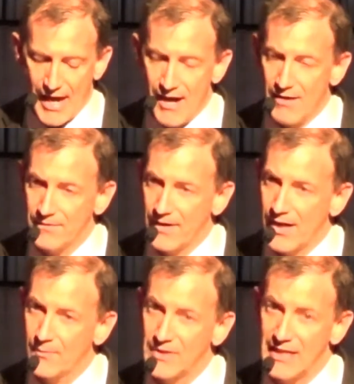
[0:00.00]
have
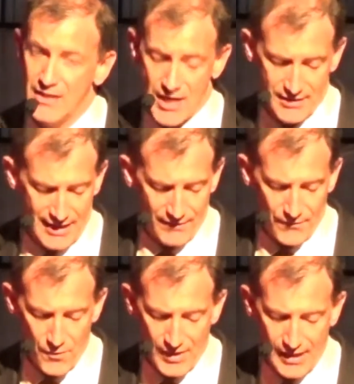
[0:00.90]
um, DJ's
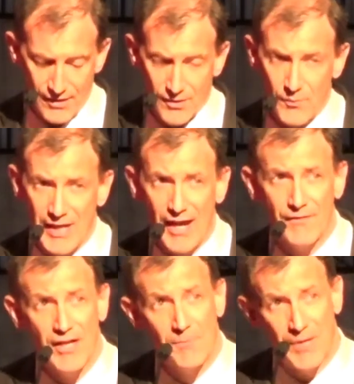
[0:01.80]
kinfolk here. We
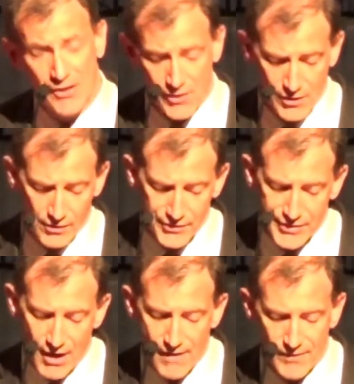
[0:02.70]
have the Imperial
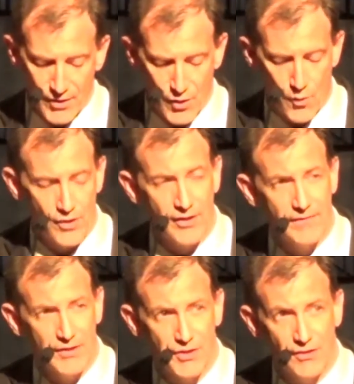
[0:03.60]
Sovereign Court
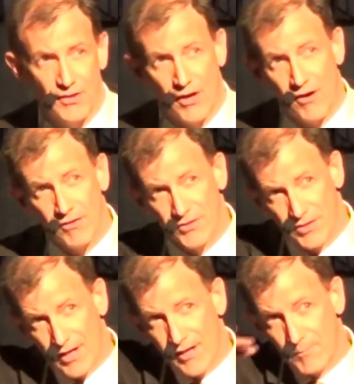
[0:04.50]
of the Chinook
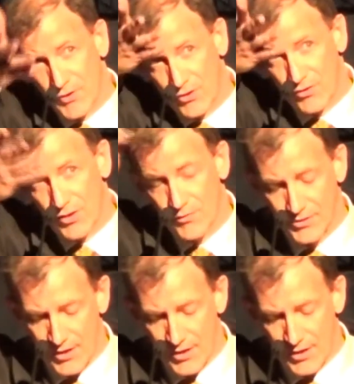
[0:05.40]
Arch. I yeah.